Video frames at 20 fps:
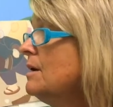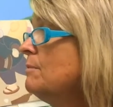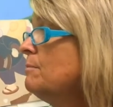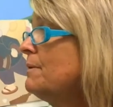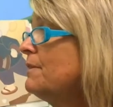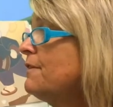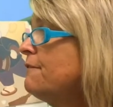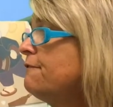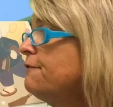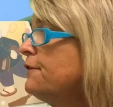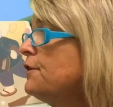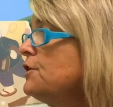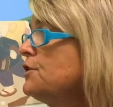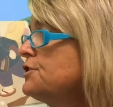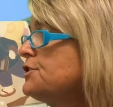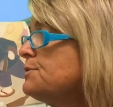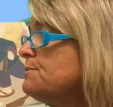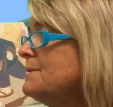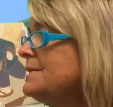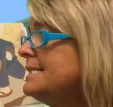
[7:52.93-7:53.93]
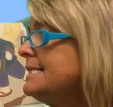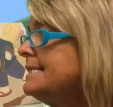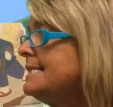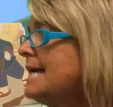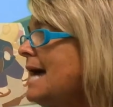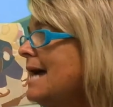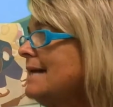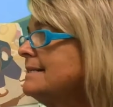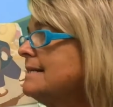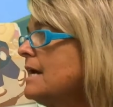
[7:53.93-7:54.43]
But the first Mrs.
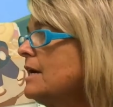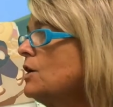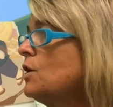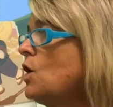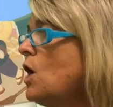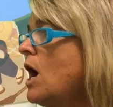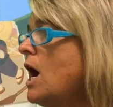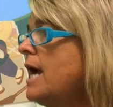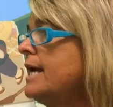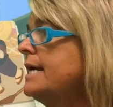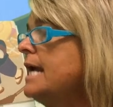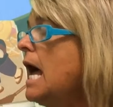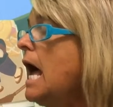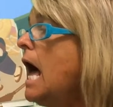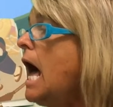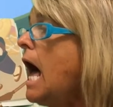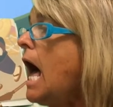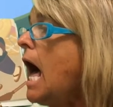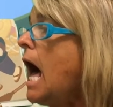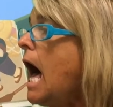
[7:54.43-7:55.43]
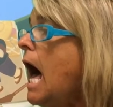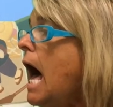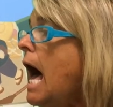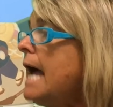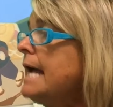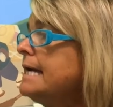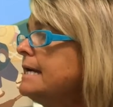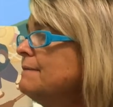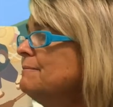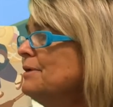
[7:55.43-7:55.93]
Haktak cried,
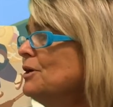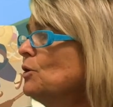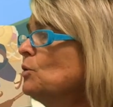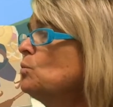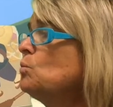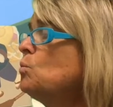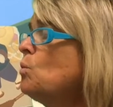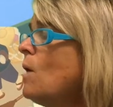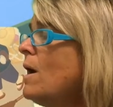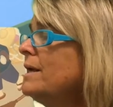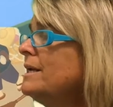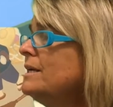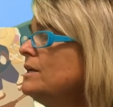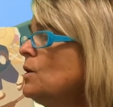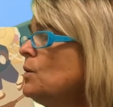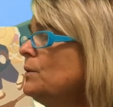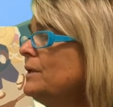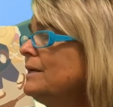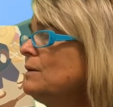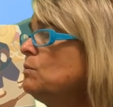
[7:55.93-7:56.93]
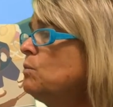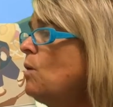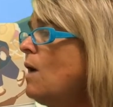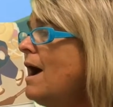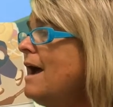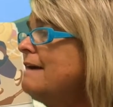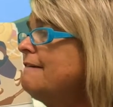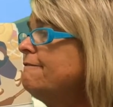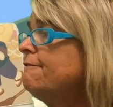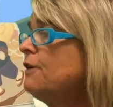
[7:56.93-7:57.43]
I am your one and only
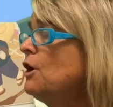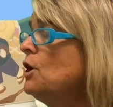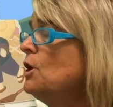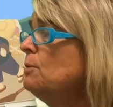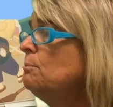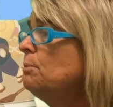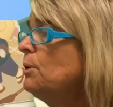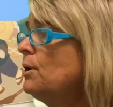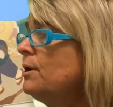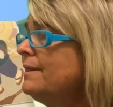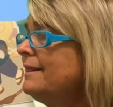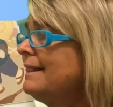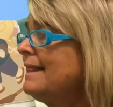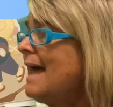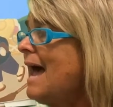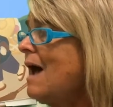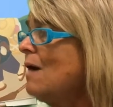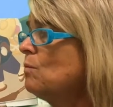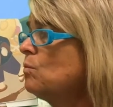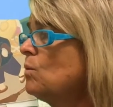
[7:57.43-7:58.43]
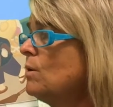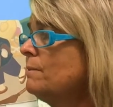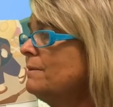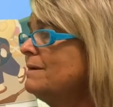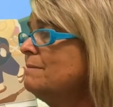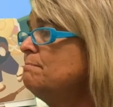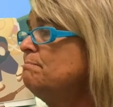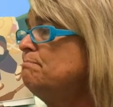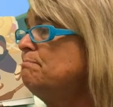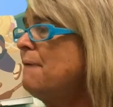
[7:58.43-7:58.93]
wife. Put that
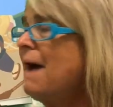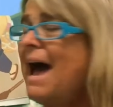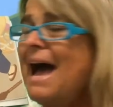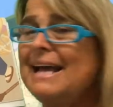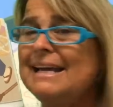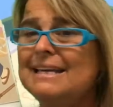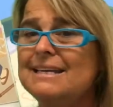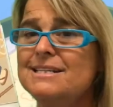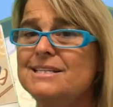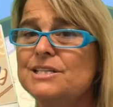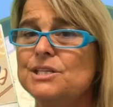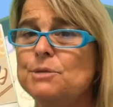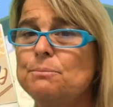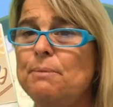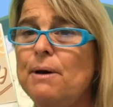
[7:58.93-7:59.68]
woman back into the